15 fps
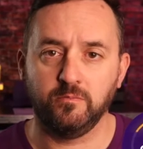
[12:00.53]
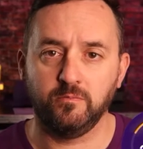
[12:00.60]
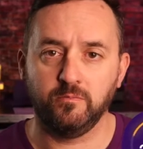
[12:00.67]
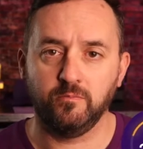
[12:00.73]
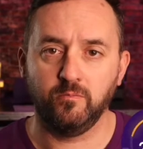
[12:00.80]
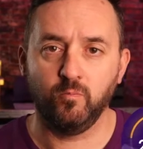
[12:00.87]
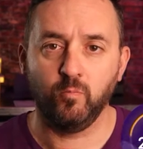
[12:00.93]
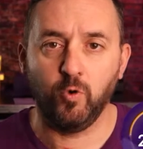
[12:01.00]

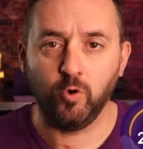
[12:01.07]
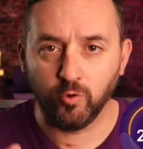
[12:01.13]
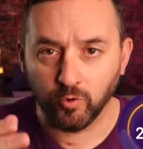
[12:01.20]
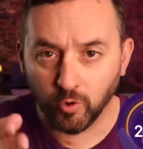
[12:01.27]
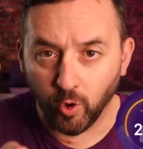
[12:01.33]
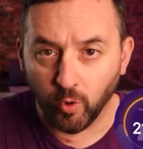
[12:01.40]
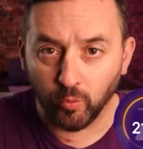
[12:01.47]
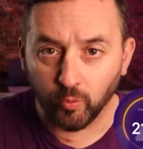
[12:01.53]
What
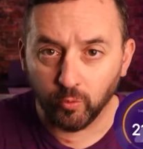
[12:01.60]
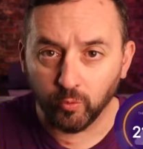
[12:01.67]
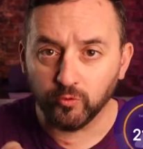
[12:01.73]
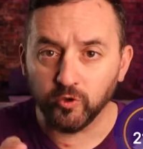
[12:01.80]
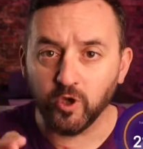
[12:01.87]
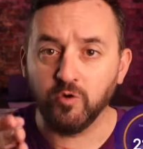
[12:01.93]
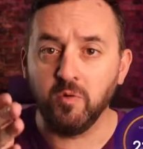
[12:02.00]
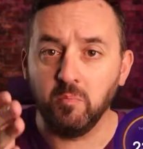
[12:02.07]
goals
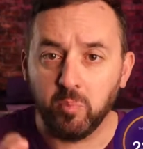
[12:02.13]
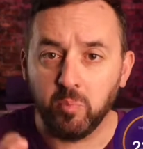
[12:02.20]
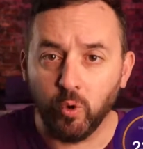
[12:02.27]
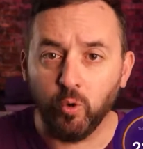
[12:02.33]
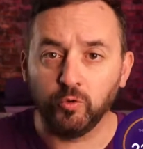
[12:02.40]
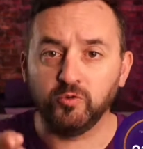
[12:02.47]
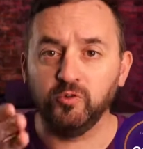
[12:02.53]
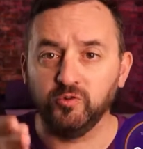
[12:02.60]
are
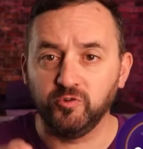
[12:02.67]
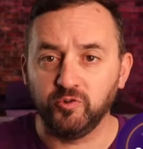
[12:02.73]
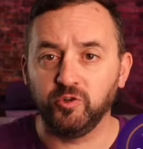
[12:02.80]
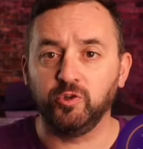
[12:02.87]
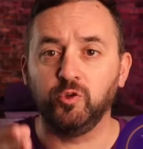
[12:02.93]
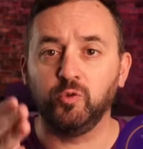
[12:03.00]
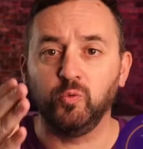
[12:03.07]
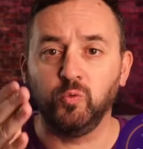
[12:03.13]
important to
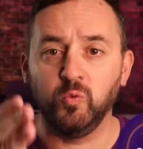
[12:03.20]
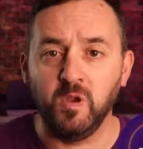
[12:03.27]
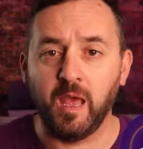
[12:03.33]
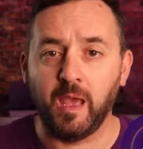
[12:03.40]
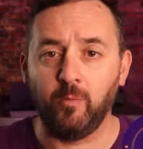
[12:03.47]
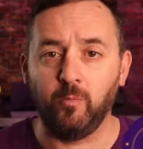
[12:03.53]
you now?